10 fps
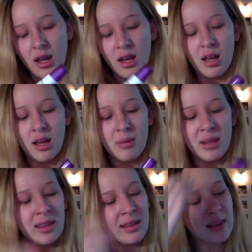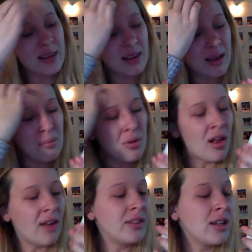Um, this is a
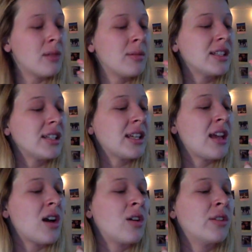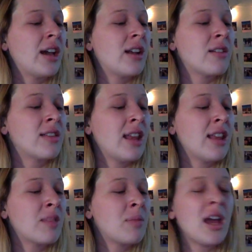sample of the Urban Decay All Nighter
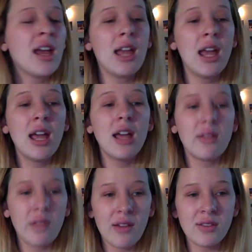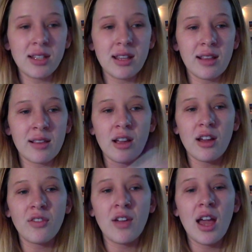Setting Spray. Loved this
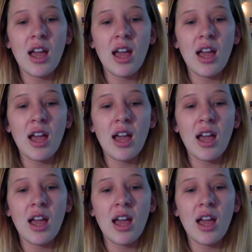stuff.